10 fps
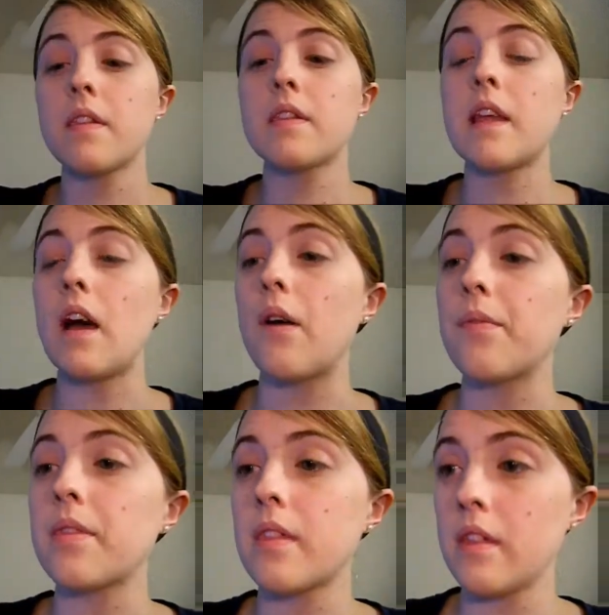
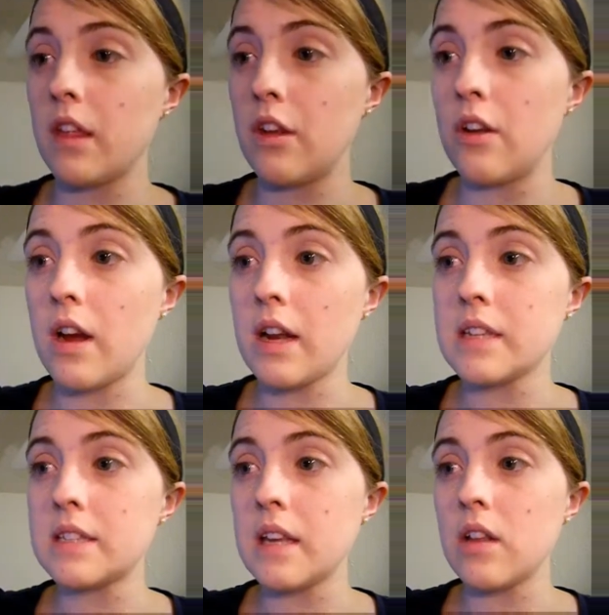Now, you're not going
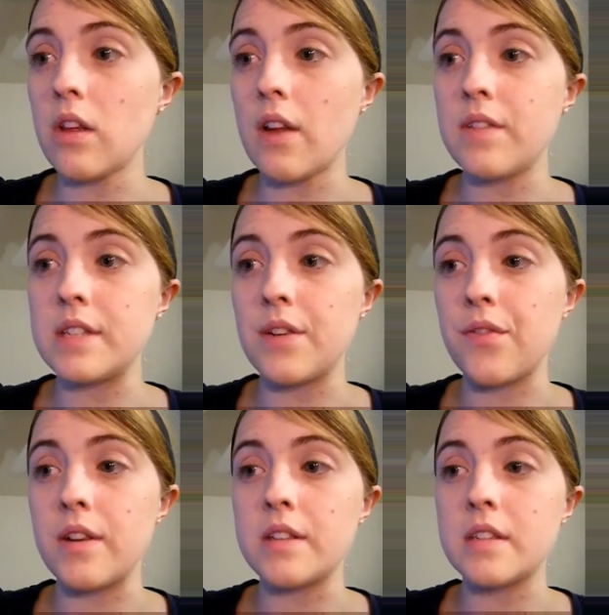to see a lot of a
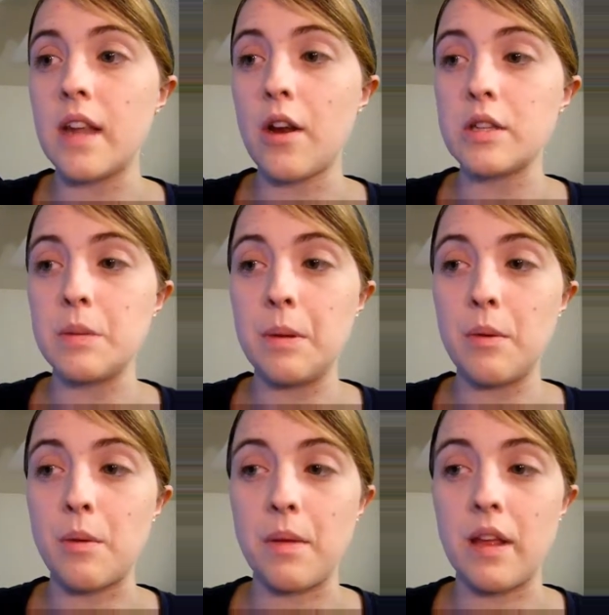difference. And I know some people
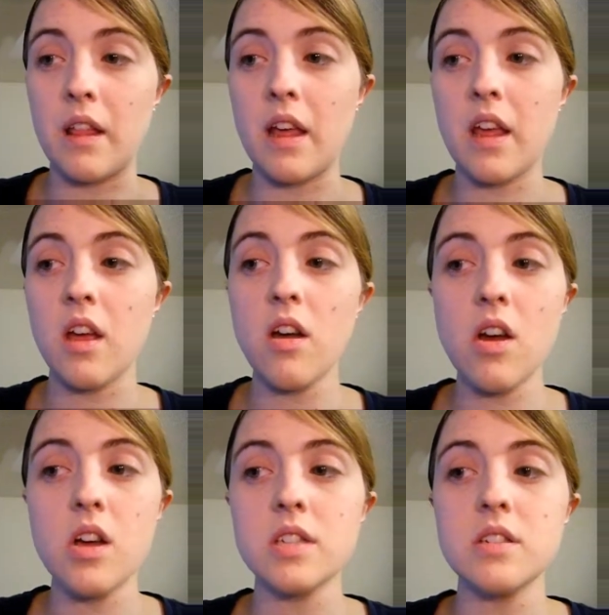are being like,
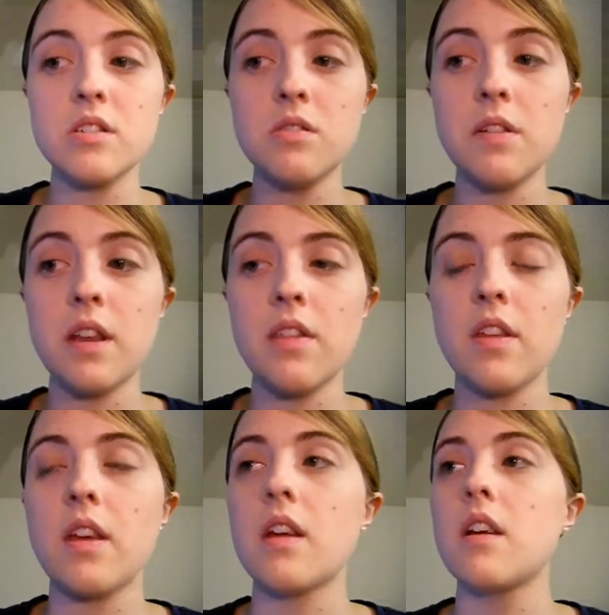oh, I didn't do
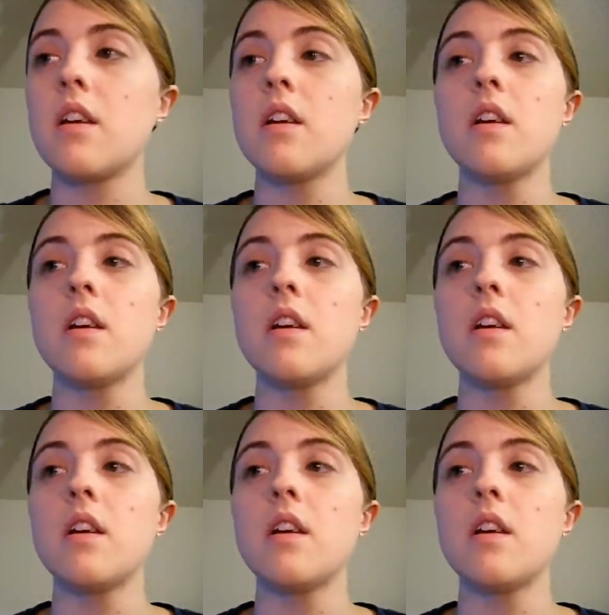anything.